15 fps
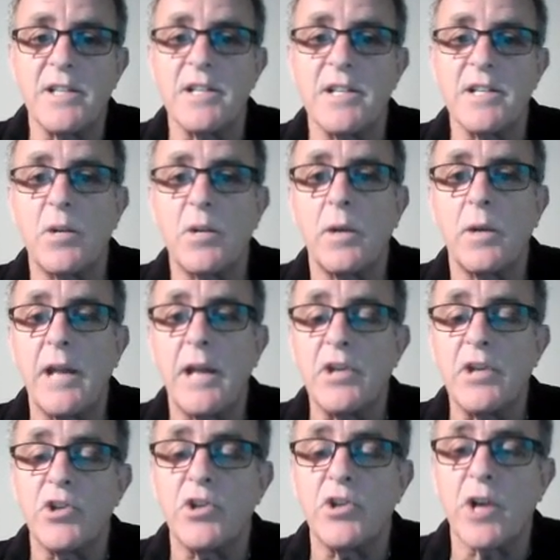There's a quick
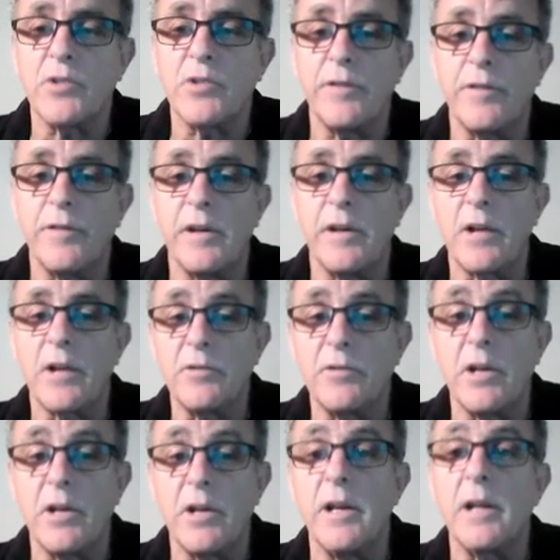introductory video. It's a
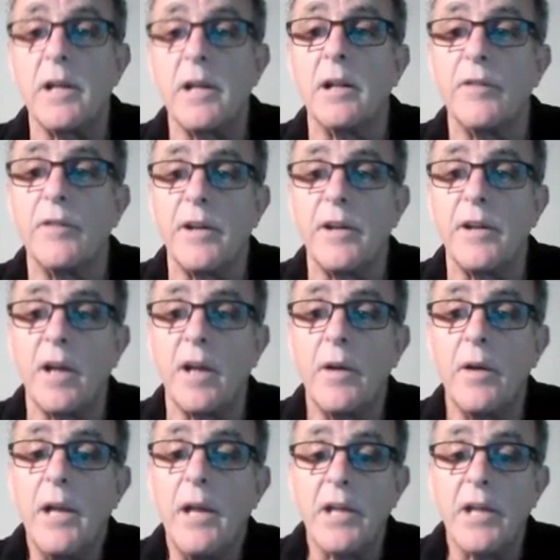really neat little
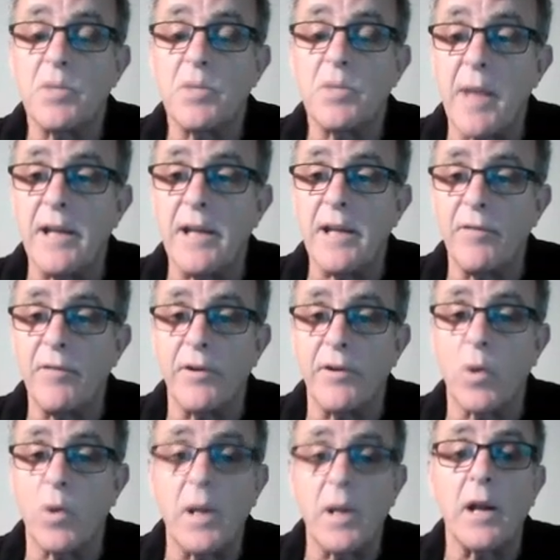video explaining very
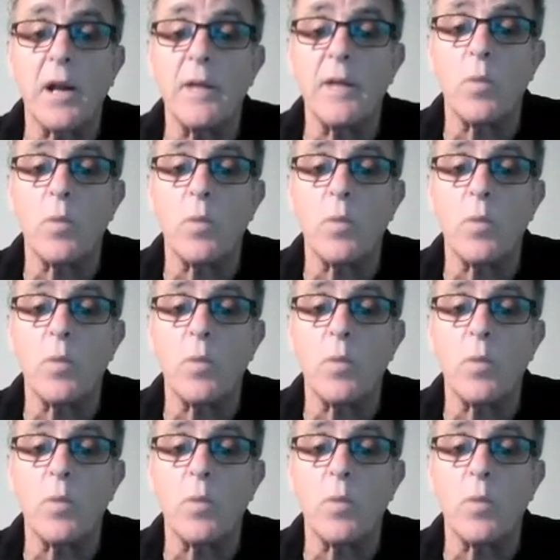quickly